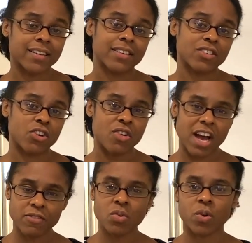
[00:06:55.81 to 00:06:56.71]
So you
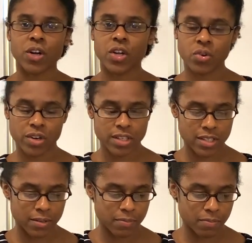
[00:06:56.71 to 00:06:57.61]
have to work in order
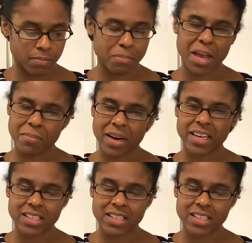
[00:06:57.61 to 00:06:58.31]
to make money